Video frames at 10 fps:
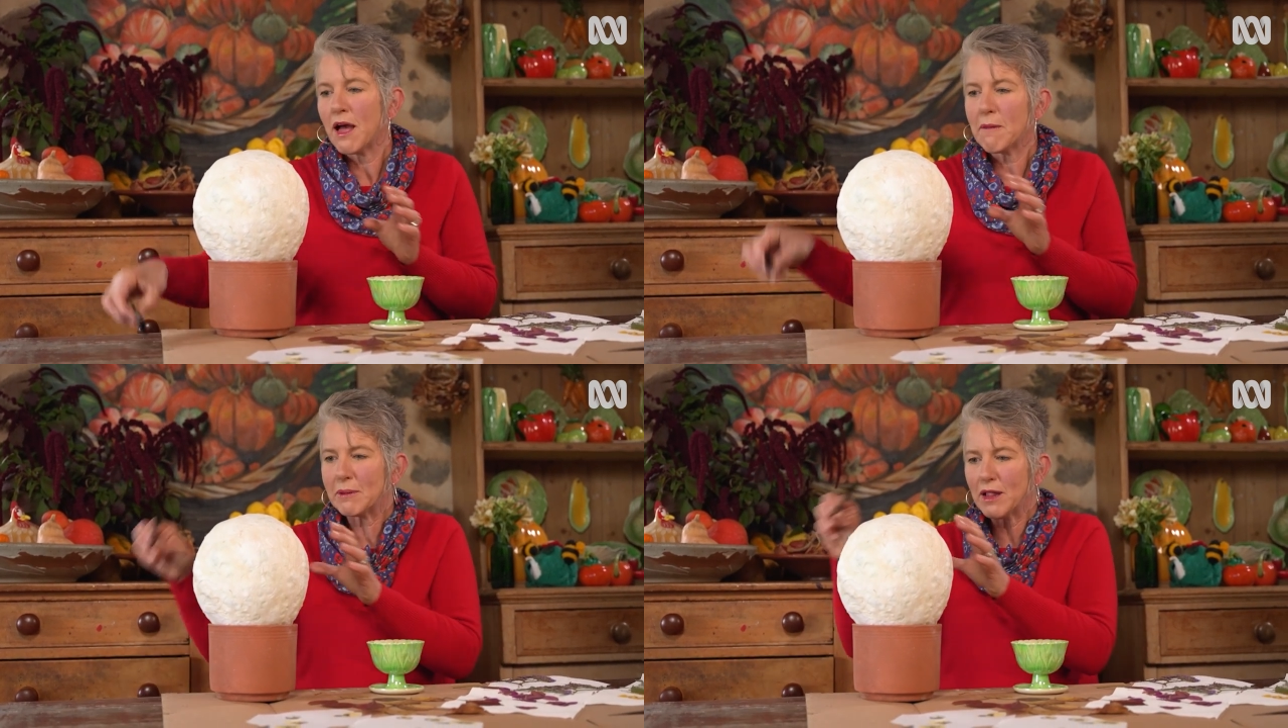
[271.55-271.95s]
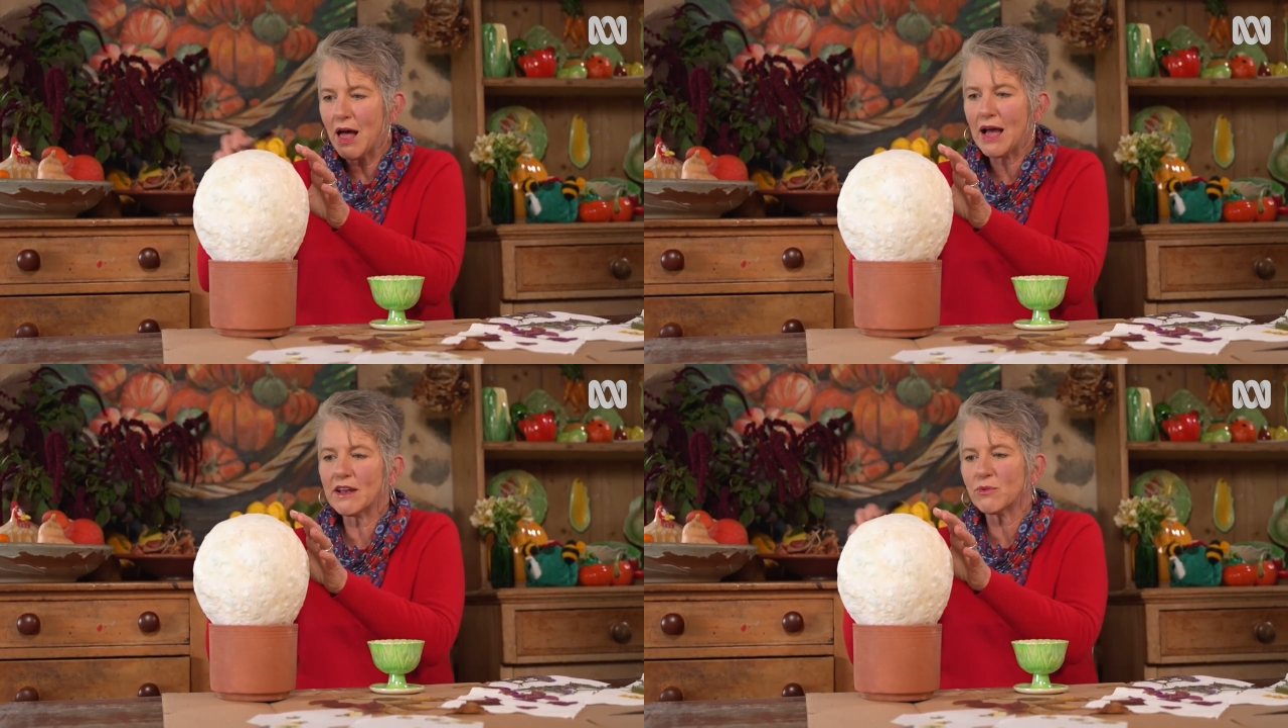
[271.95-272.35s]

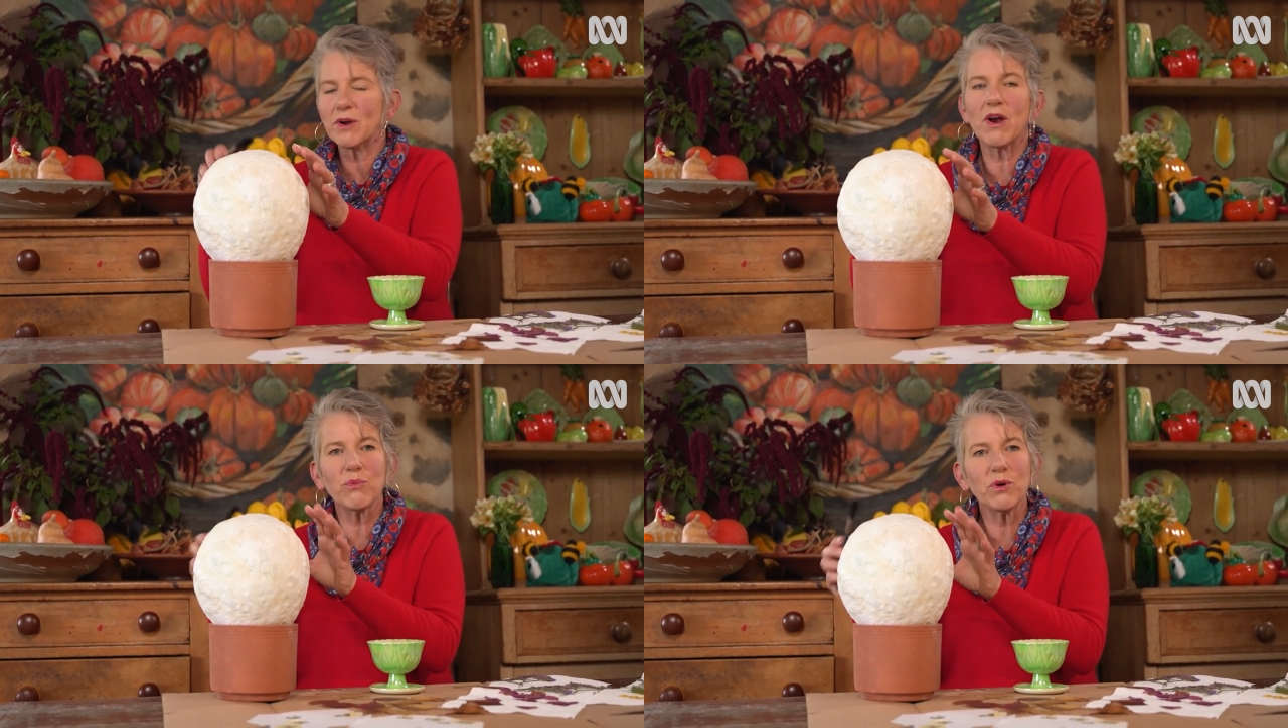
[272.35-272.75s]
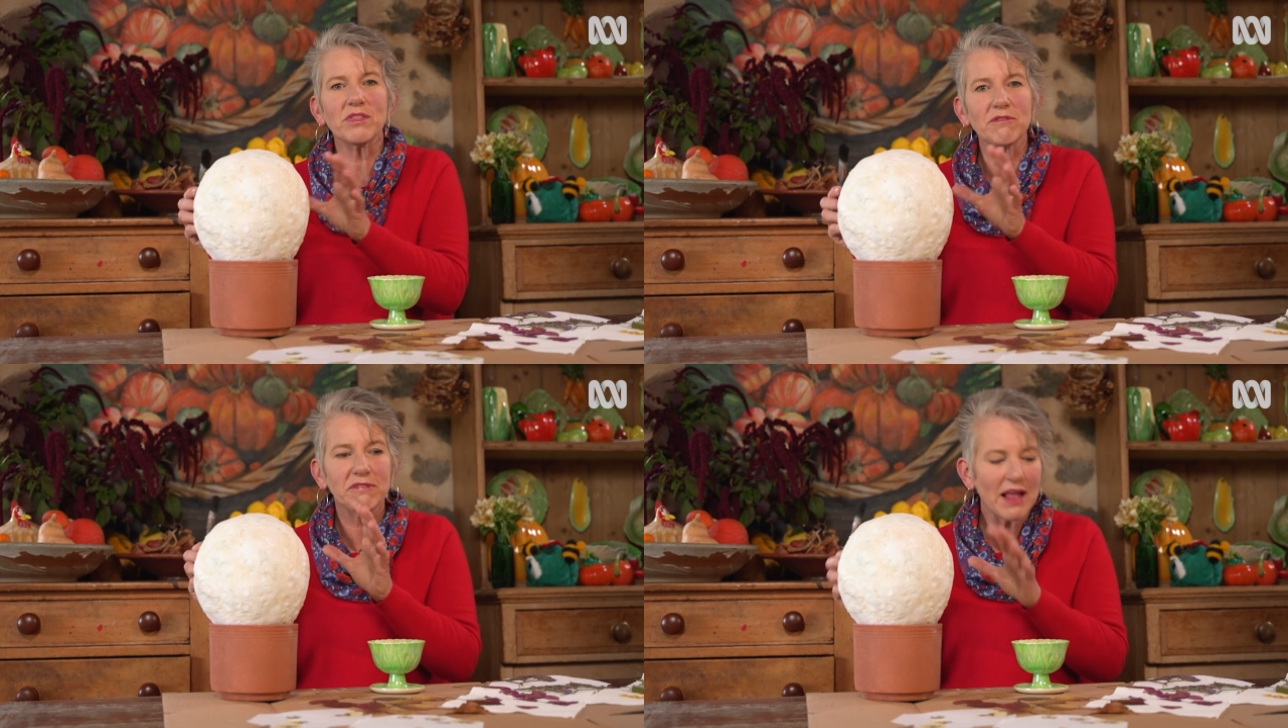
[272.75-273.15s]
apply it where I want
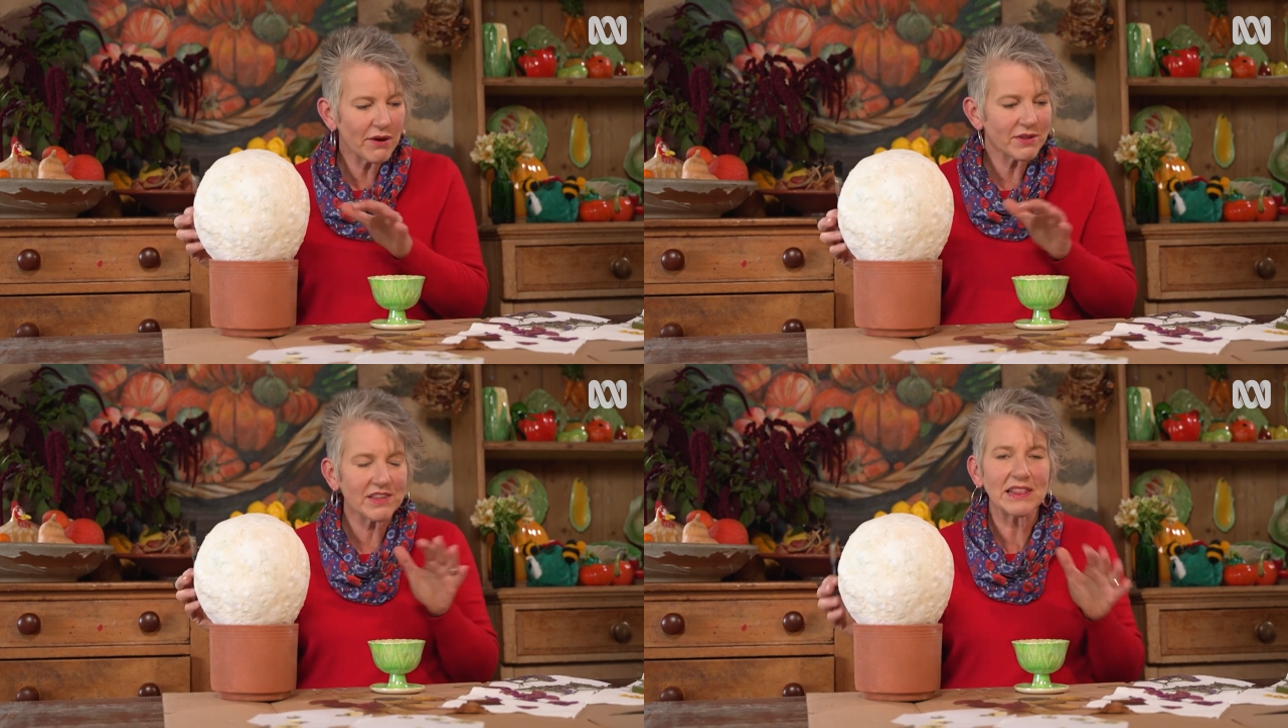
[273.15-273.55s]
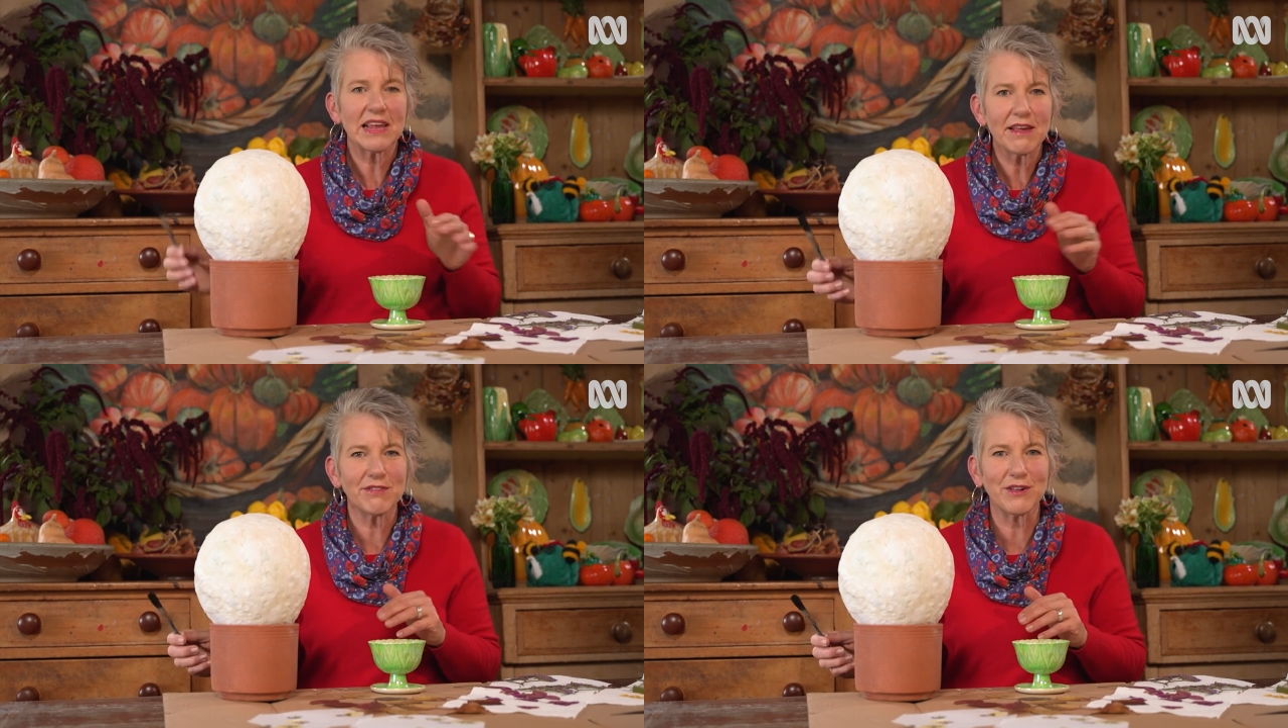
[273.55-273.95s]
the flowers and
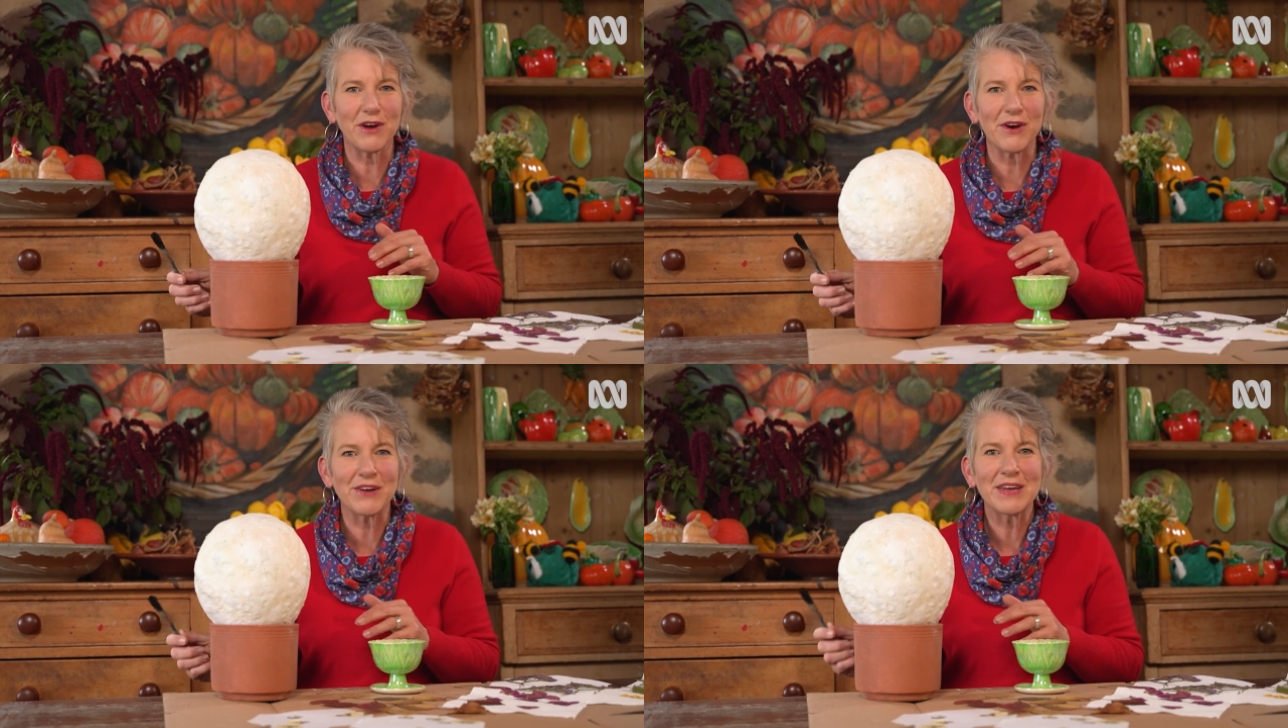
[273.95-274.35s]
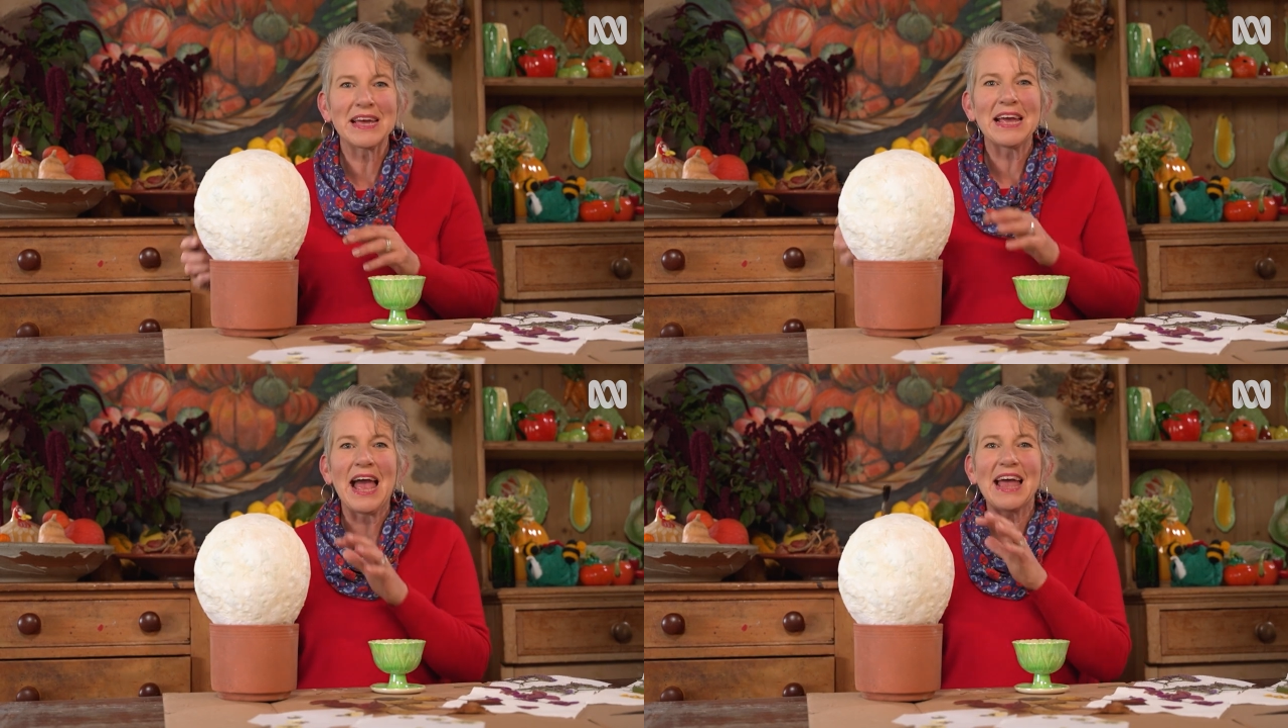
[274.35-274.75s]
leaves to go,
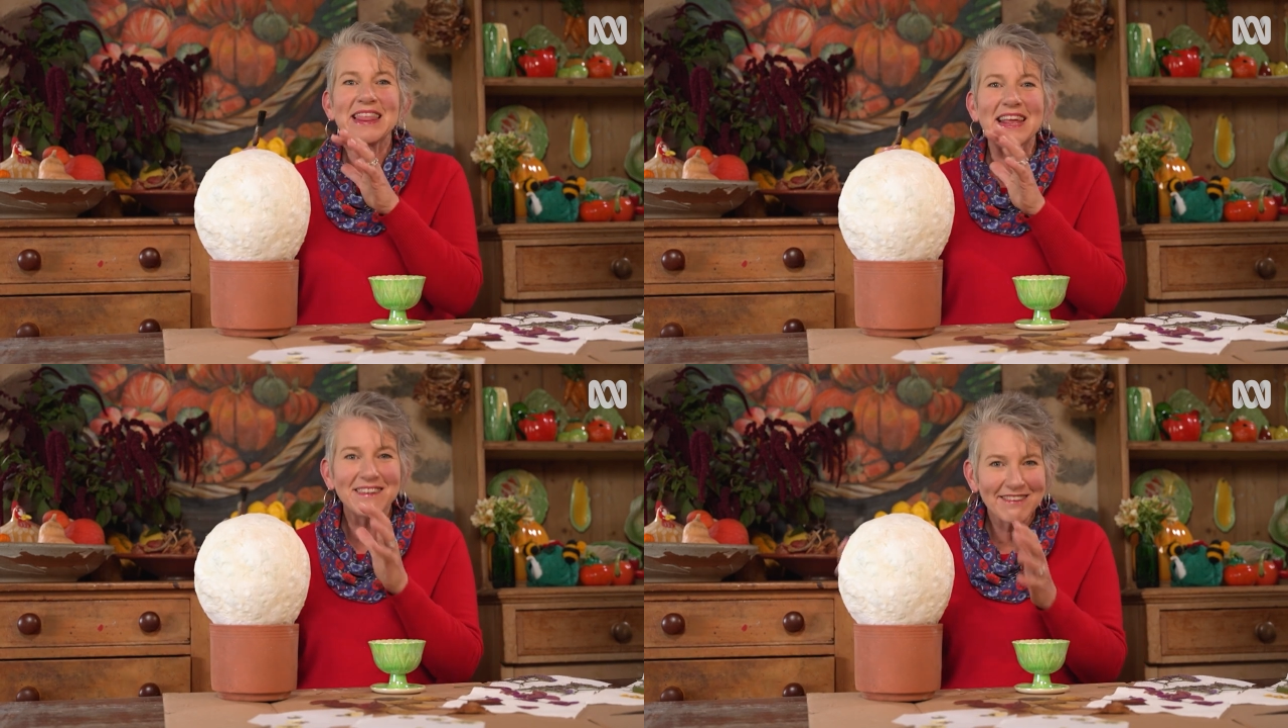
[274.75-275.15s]
and then